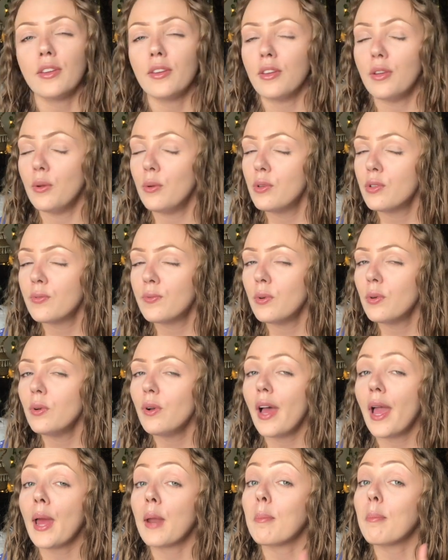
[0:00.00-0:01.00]

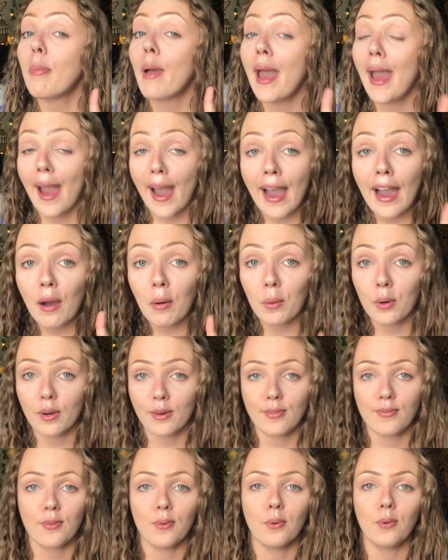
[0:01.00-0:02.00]
useful and
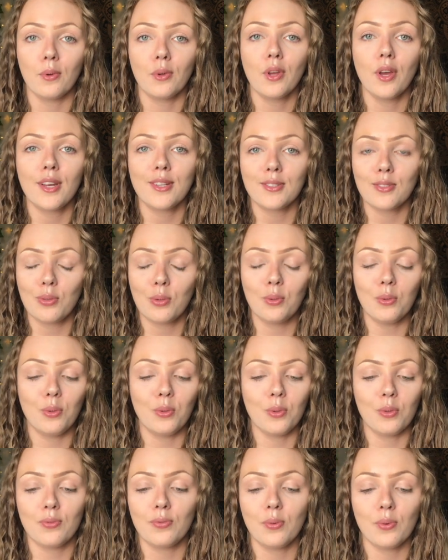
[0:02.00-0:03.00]
powerful
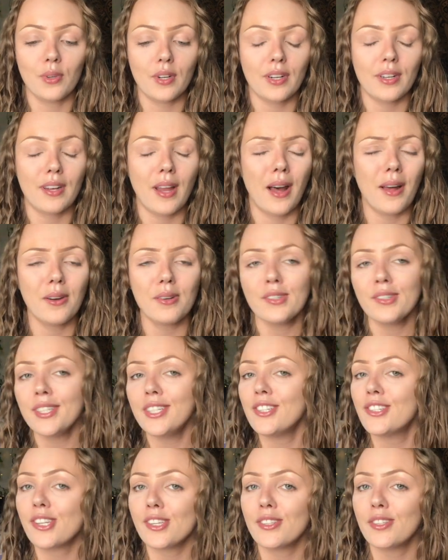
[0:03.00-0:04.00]
tool for not
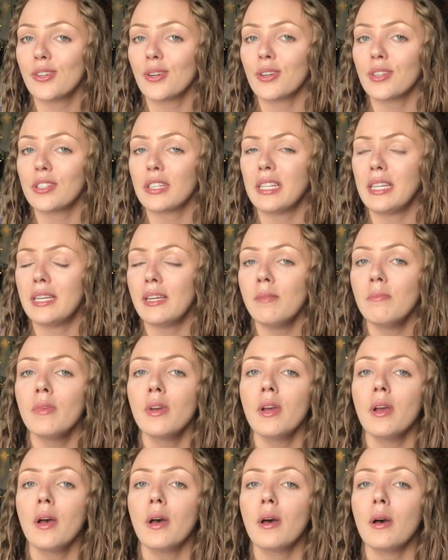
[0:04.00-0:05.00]
only just your team,
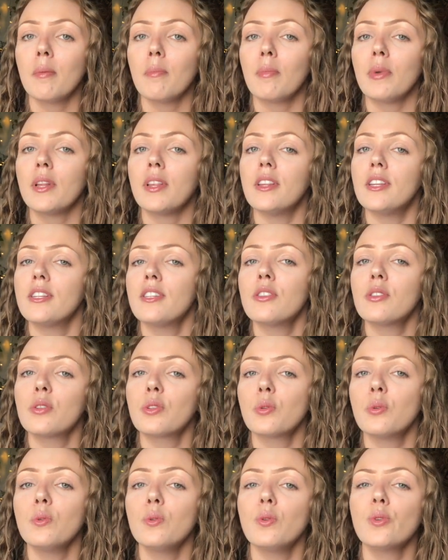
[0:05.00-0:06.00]
but this
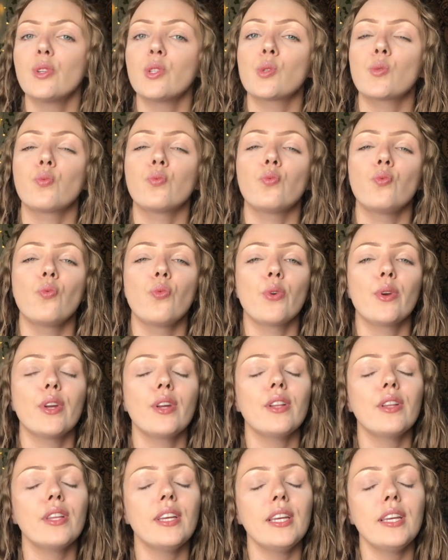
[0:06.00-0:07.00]
tool is
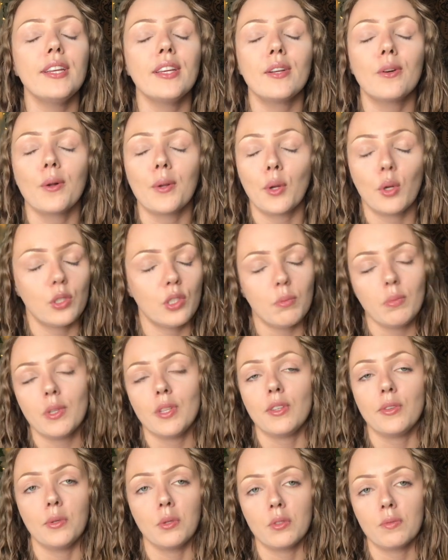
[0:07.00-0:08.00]
really going to
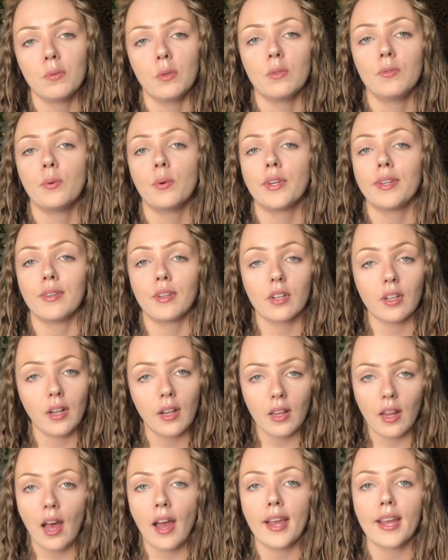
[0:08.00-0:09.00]
be useful for your
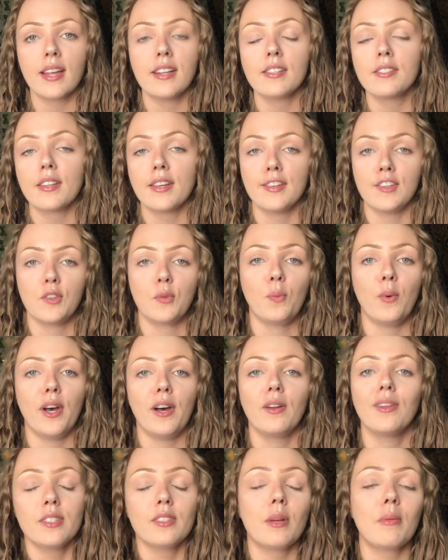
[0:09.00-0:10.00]
clients as
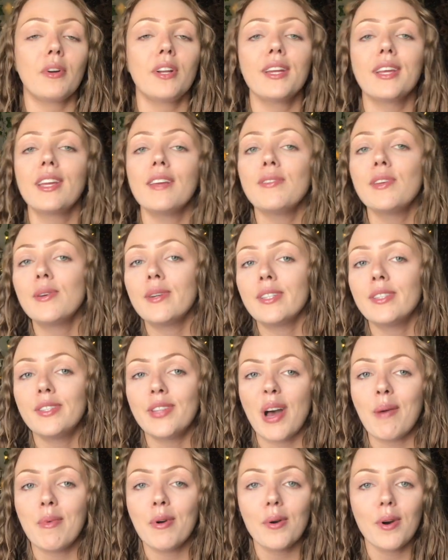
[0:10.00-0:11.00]
well. So I'm going to give you a
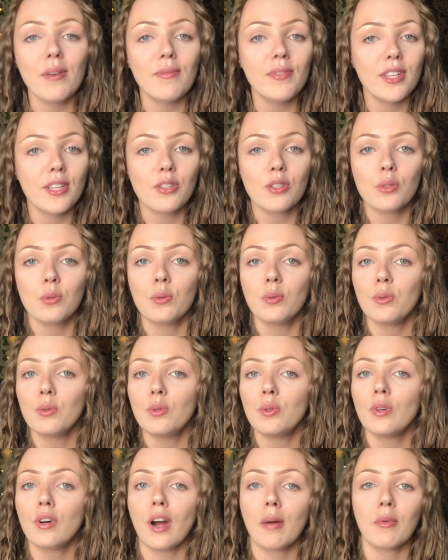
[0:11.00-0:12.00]
demo of this
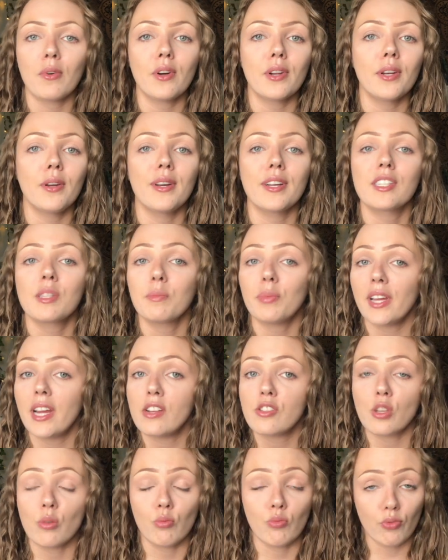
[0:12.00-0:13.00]
tool. I'm going to
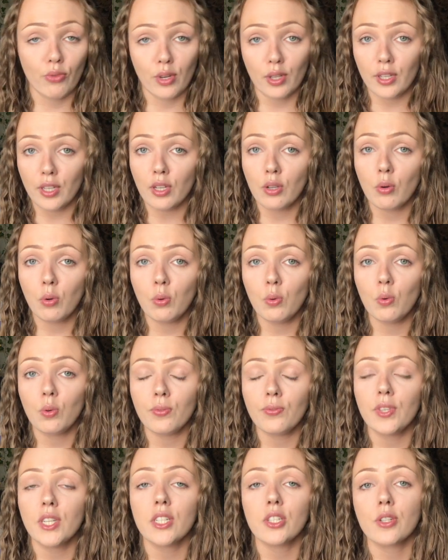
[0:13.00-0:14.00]
explain some really cool
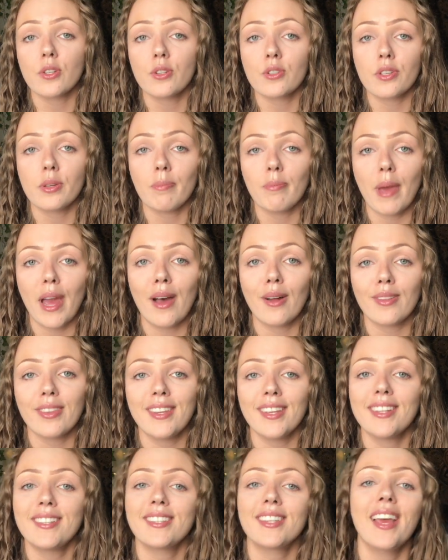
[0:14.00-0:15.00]
features about
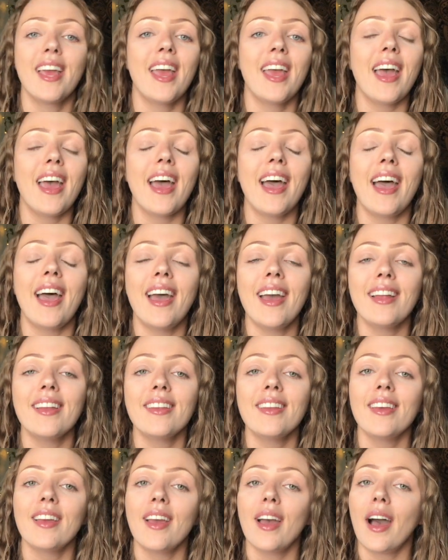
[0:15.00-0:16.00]
this
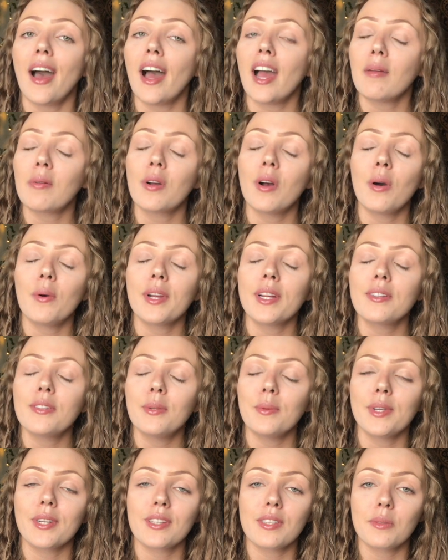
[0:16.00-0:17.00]
and I'm going
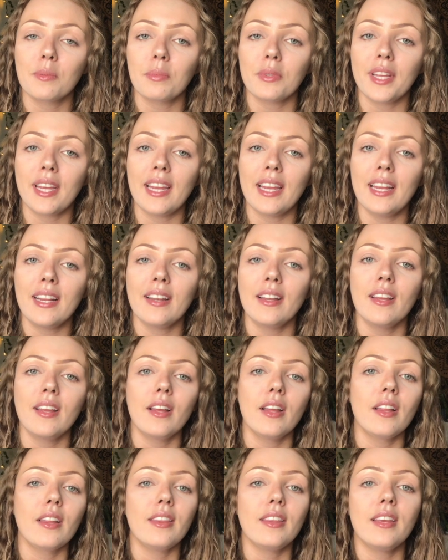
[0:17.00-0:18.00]
to explain
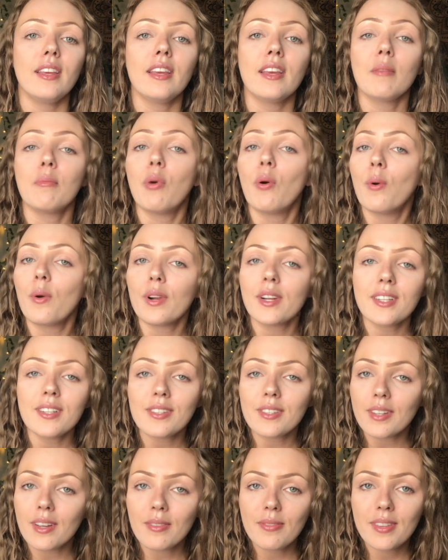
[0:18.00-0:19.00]
the
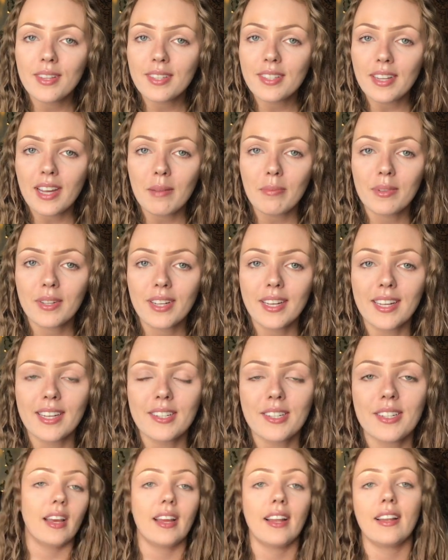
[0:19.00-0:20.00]
importance of this
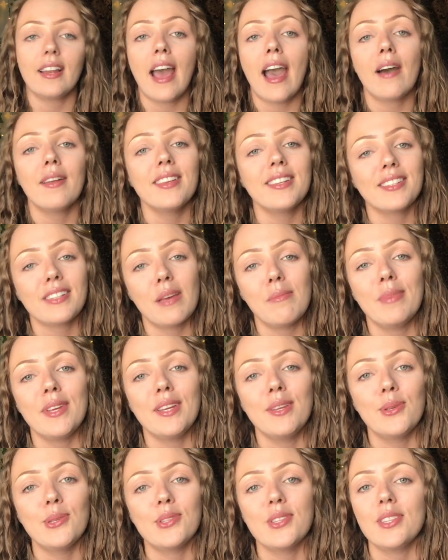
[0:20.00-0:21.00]
application and how this can be
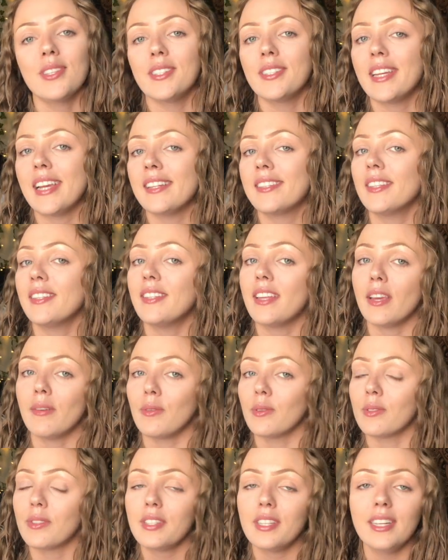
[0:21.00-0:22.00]
used in your day-to-day
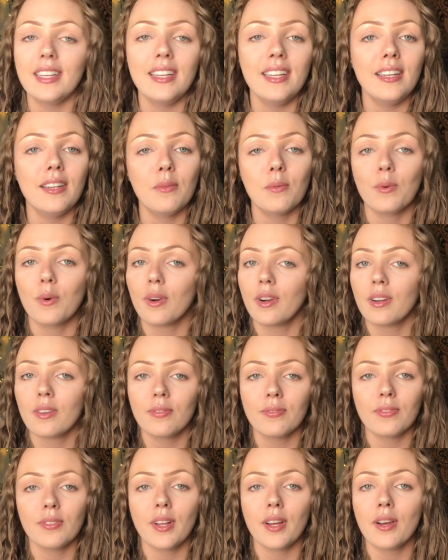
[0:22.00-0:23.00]
routine,
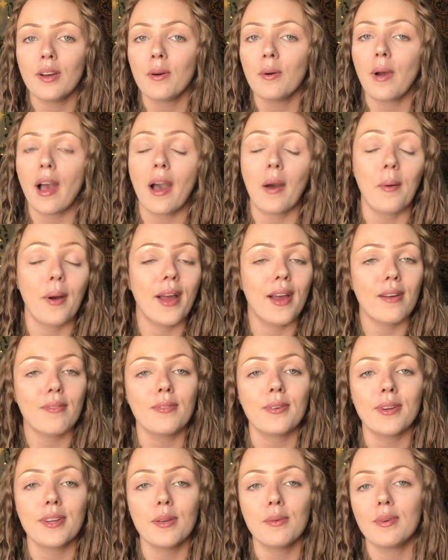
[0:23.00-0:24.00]
workflow,
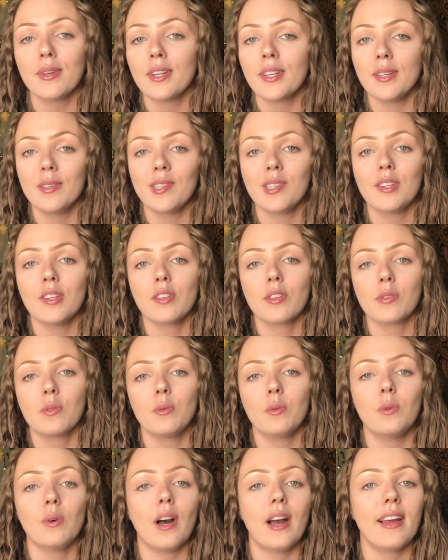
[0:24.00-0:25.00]
however you want to use this
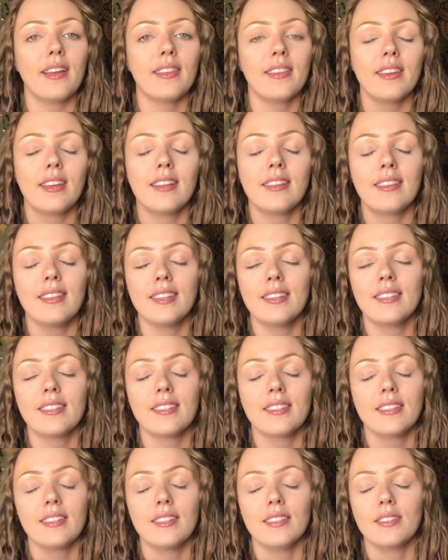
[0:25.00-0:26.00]
tool. I think
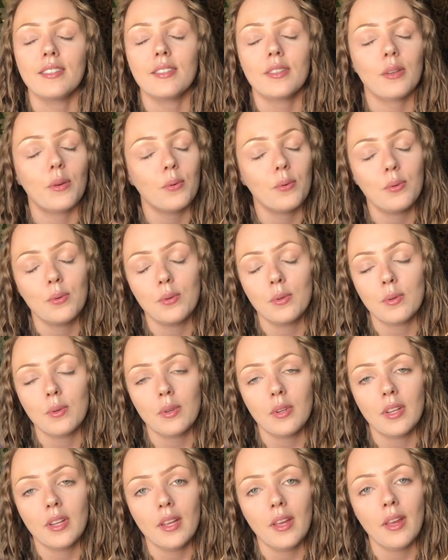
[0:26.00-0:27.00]
this is
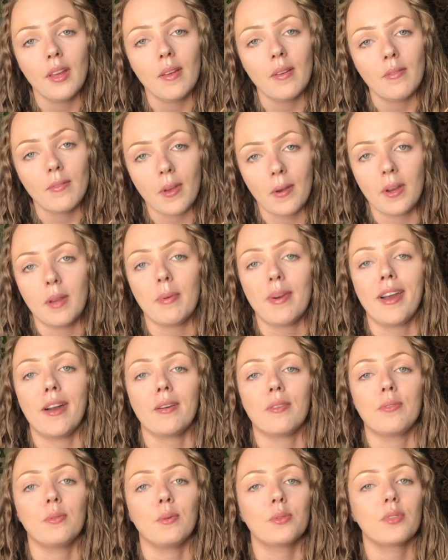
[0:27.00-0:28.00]
very
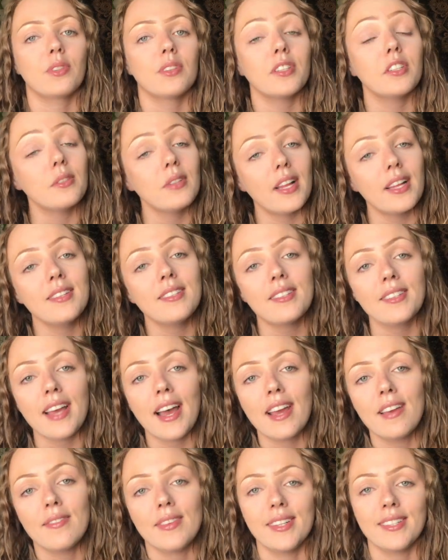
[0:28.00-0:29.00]
powerful. So let's
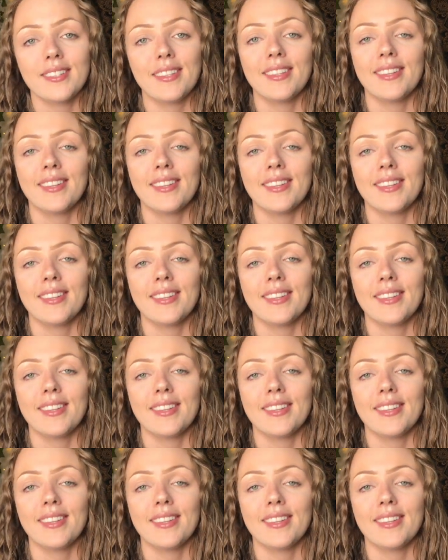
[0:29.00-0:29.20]
dive into